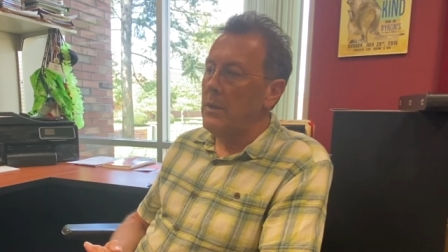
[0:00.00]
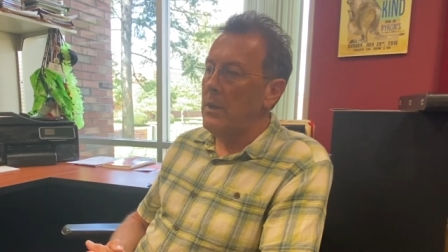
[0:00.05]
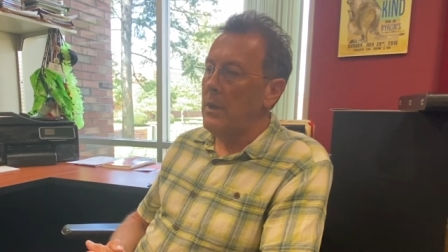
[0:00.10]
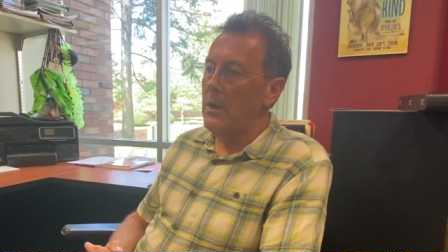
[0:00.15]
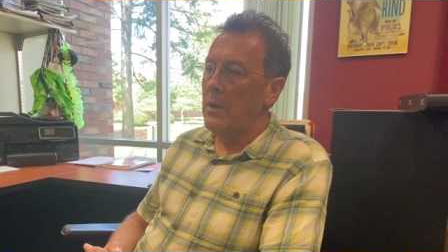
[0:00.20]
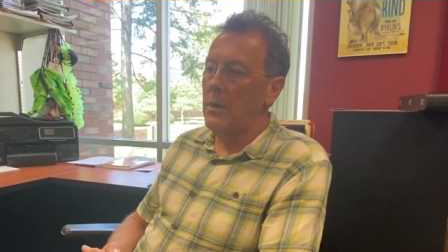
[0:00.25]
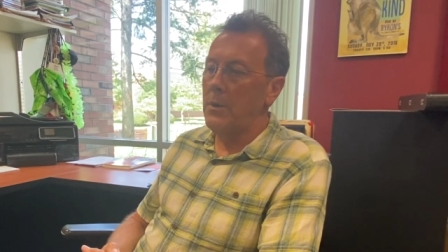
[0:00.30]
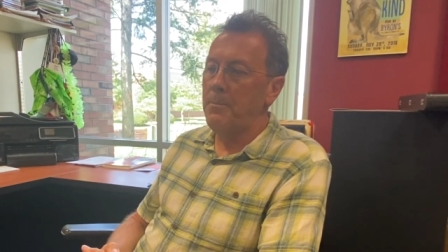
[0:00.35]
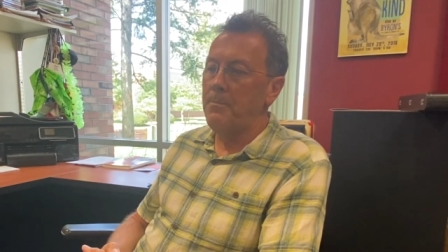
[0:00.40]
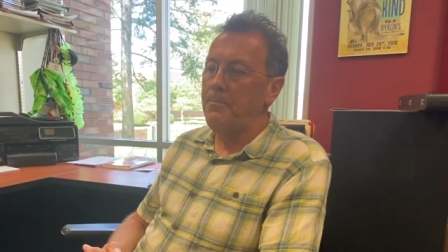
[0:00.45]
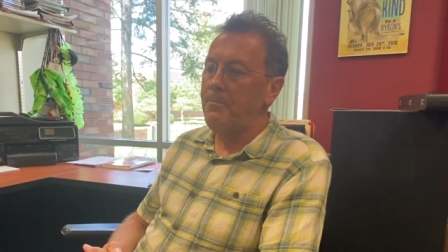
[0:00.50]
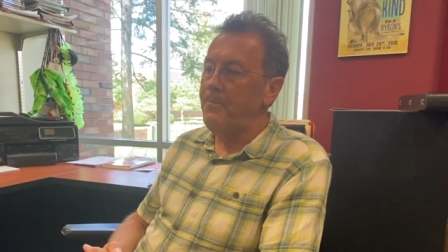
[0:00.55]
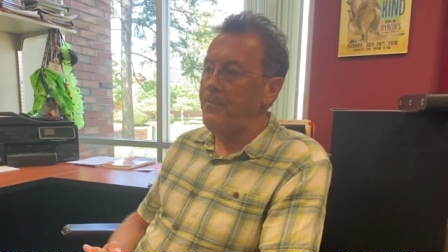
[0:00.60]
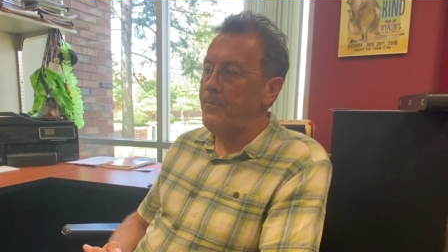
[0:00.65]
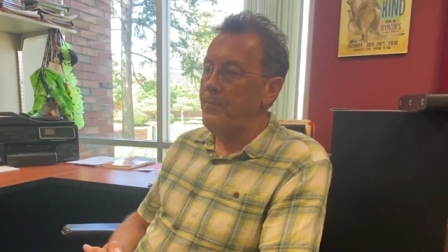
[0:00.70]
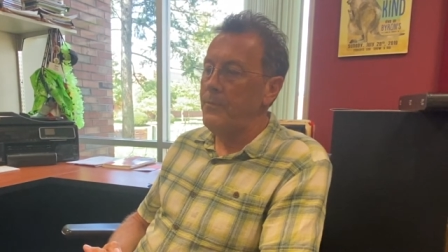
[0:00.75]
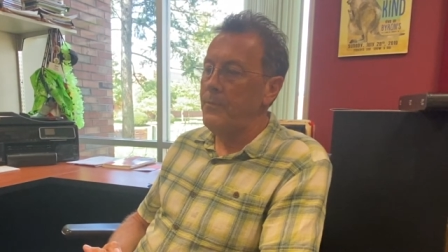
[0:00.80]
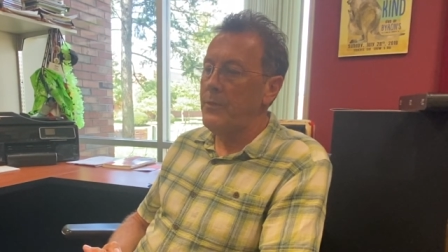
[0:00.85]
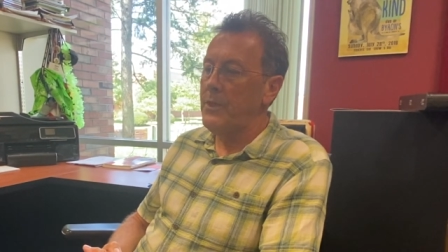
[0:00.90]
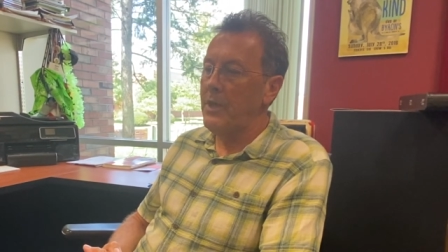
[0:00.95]
um,
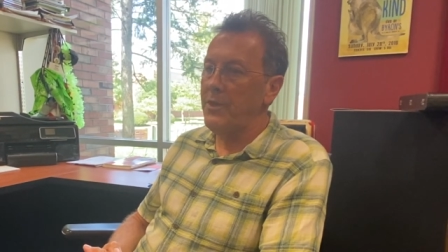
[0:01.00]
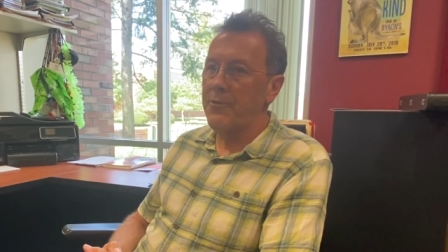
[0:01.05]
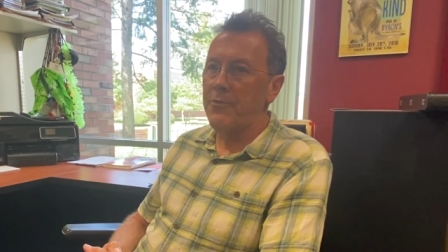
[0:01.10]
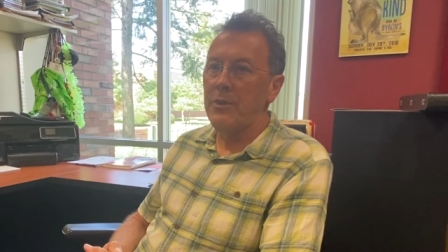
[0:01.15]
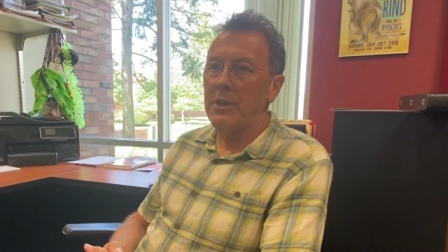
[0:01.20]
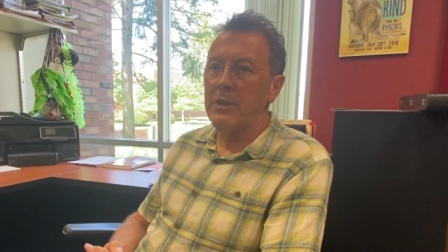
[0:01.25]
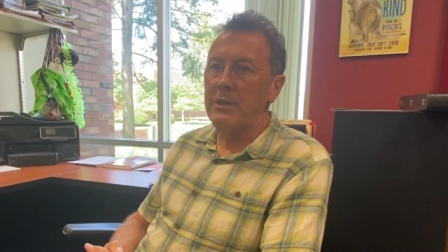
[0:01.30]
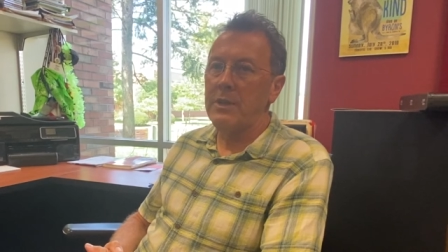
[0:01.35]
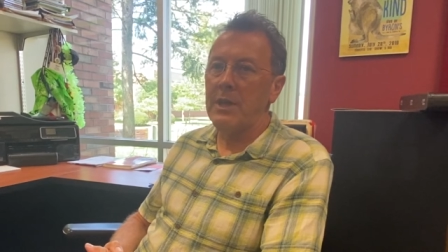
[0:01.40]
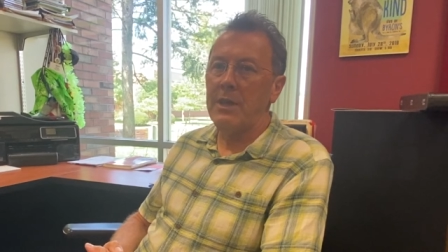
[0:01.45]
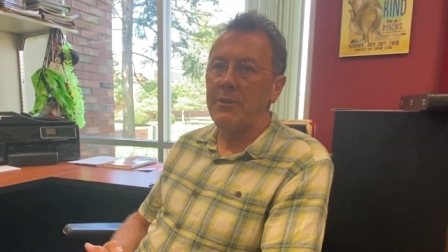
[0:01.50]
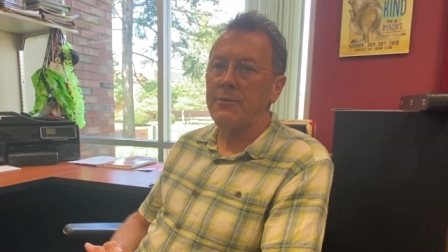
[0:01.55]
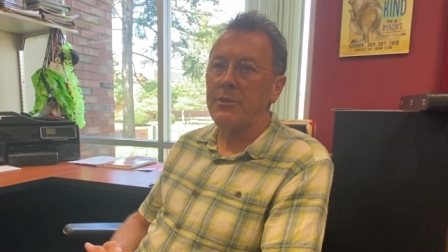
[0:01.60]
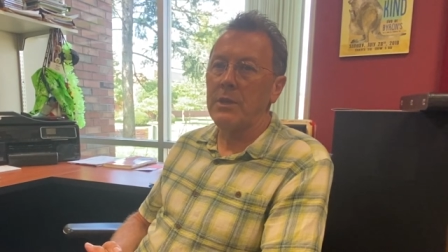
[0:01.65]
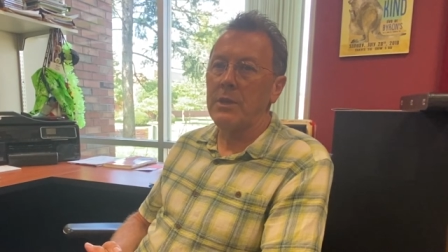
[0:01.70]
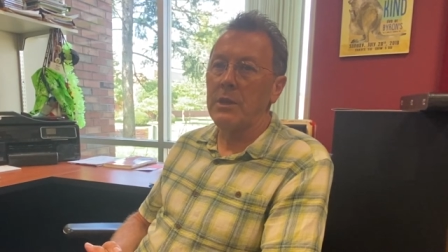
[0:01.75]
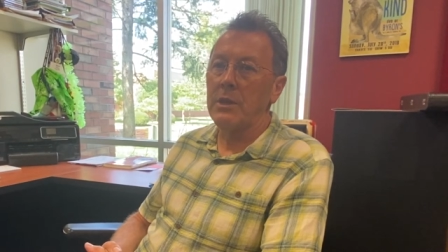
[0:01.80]
that's fantastic.